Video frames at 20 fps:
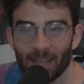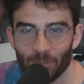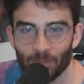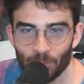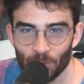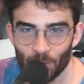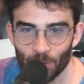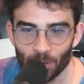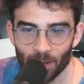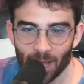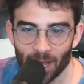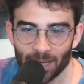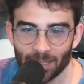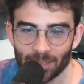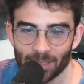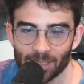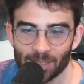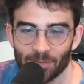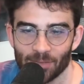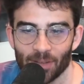if you
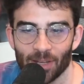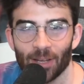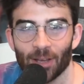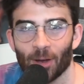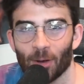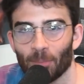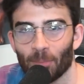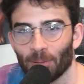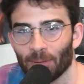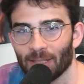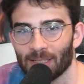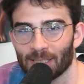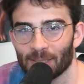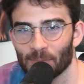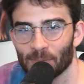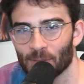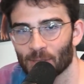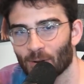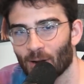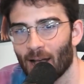like this video, please
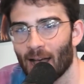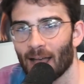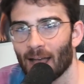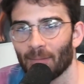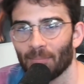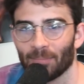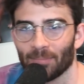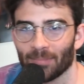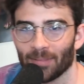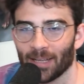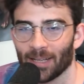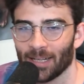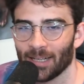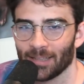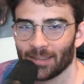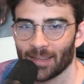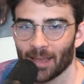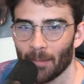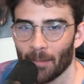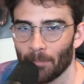subscribe and
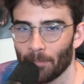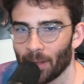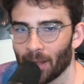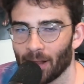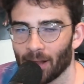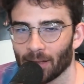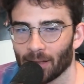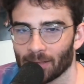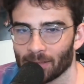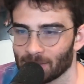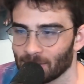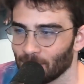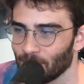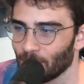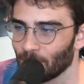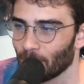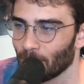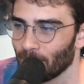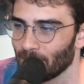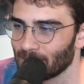hit that bell so
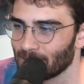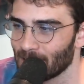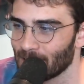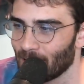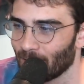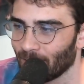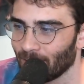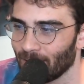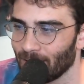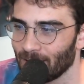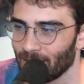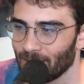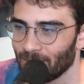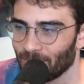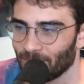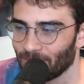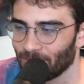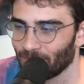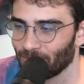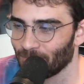you don't miss out on any
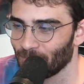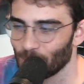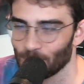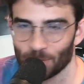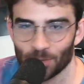future